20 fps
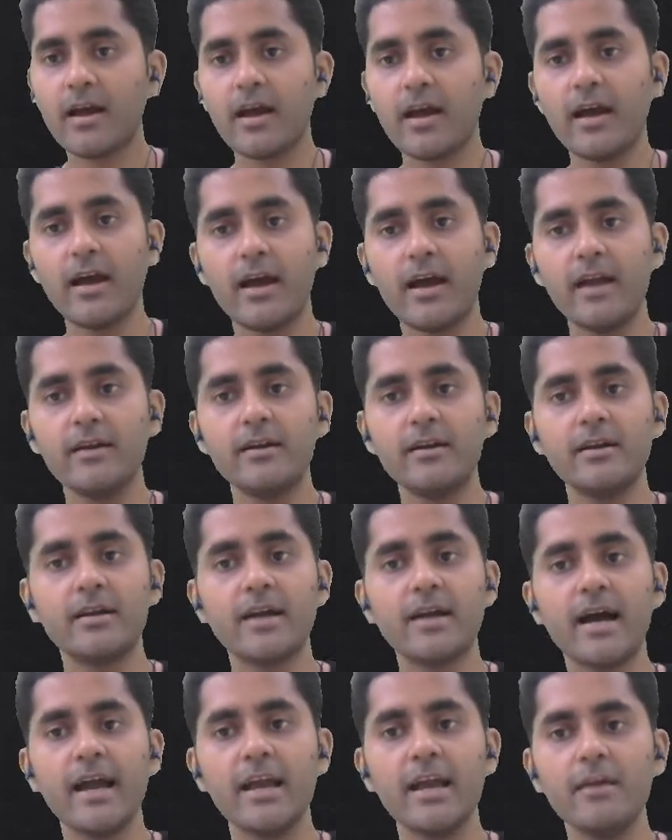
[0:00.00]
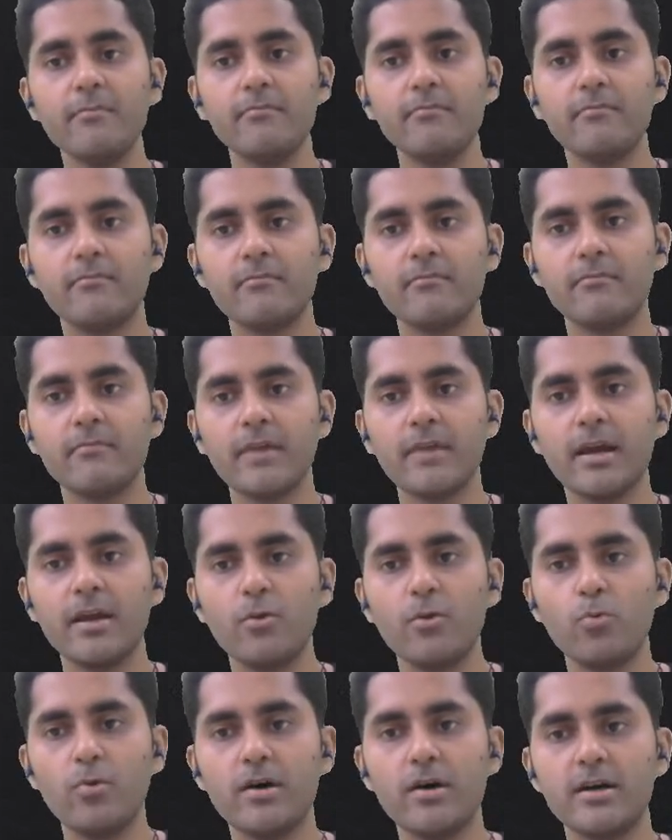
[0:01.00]
and time
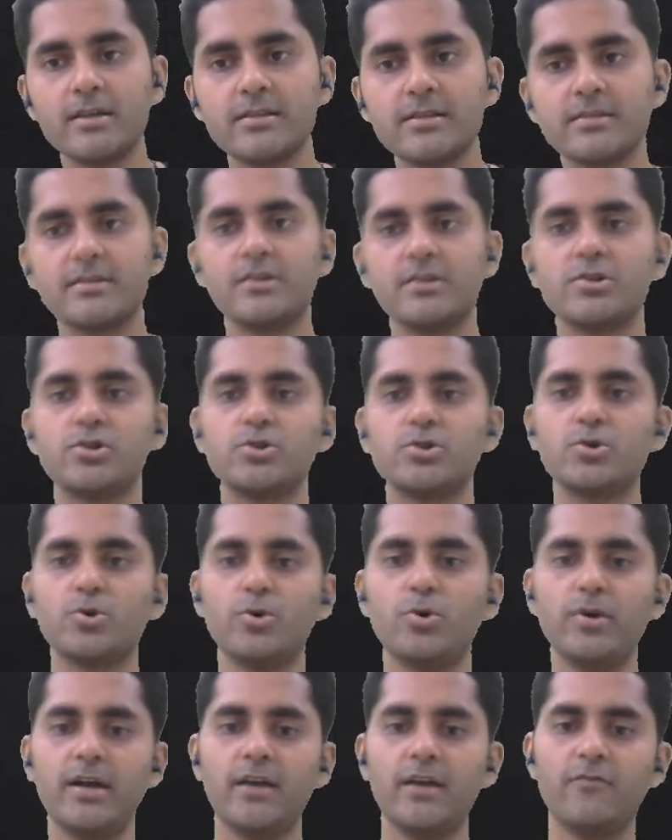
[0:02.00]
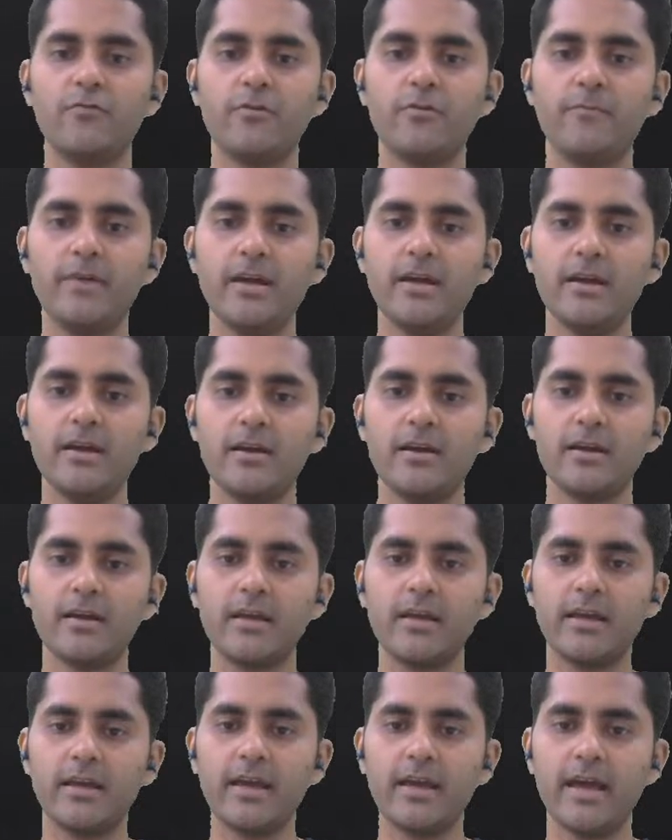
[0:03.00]
inverse, so it would be
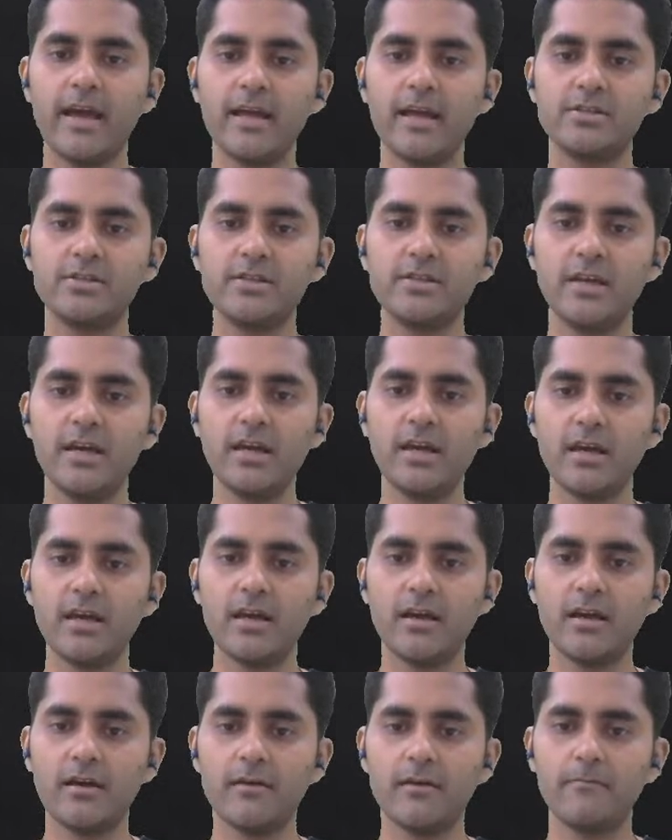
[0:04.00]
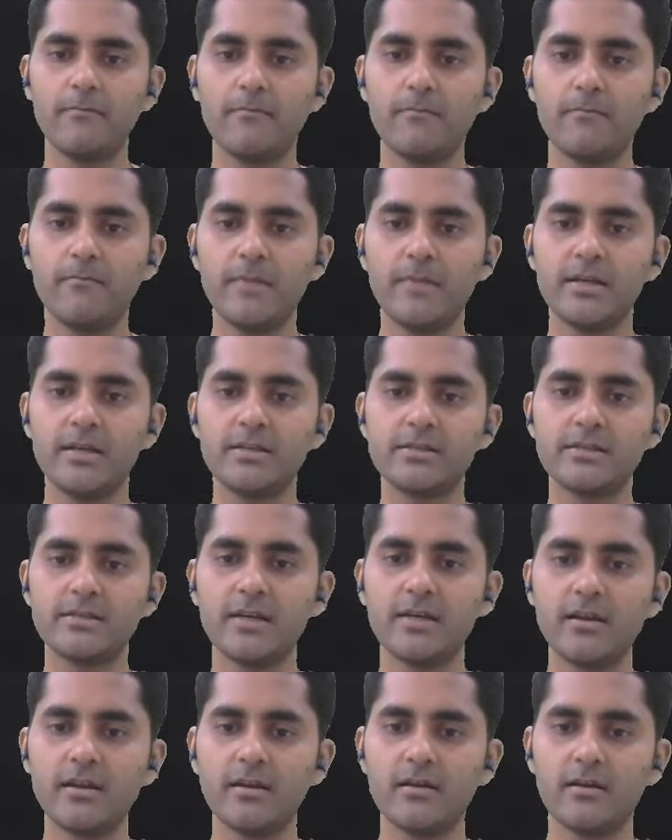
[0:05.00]
kg
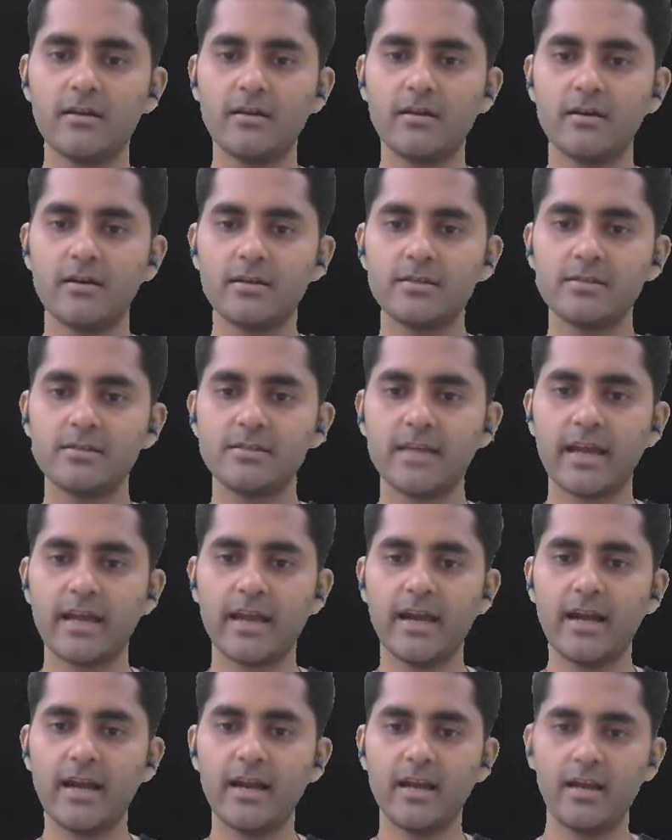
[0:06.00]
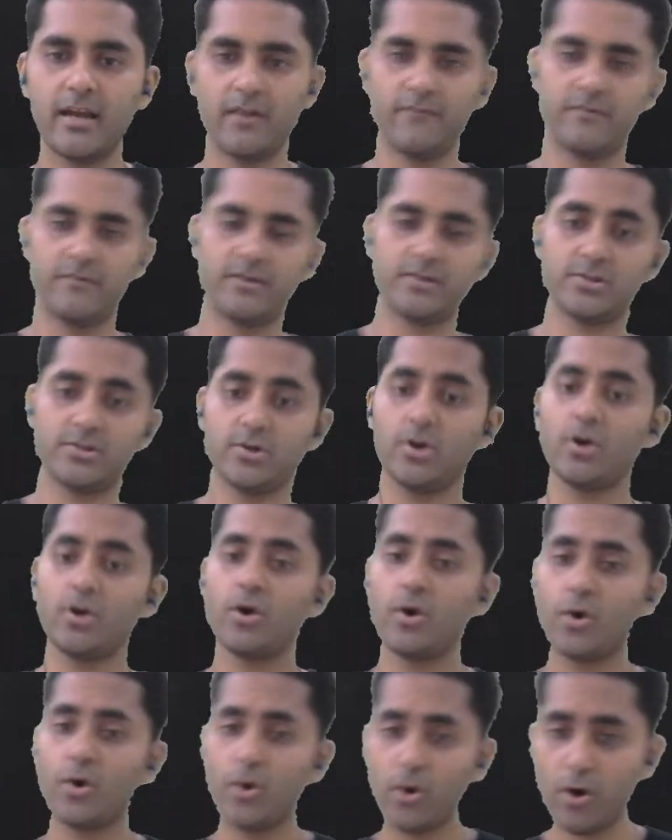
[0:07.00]
meter second inverse,
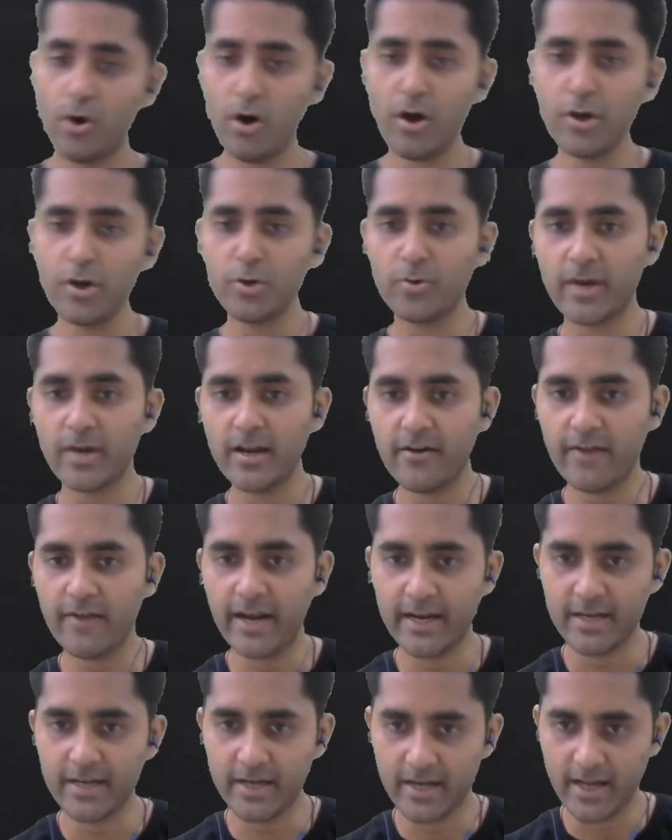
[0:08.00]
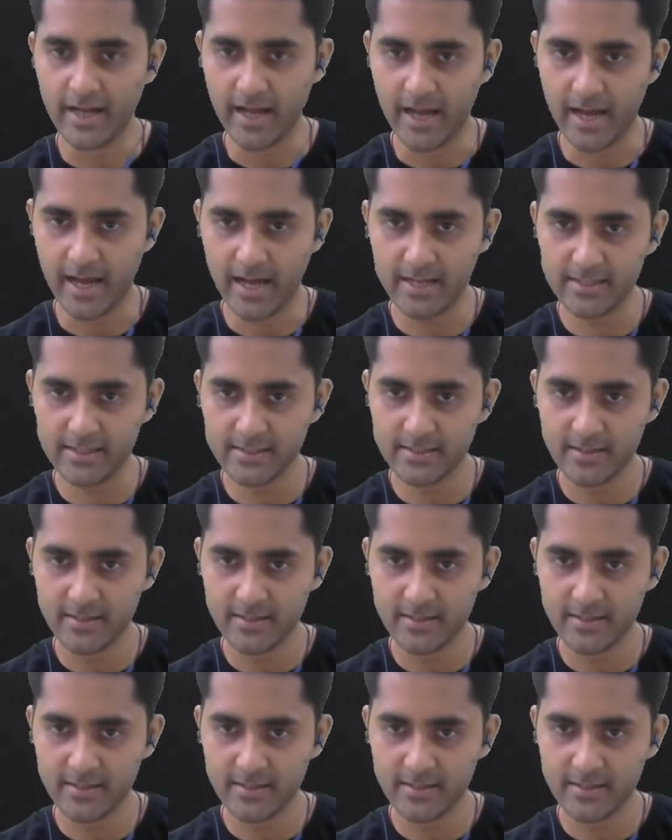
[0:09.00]
or you can write it as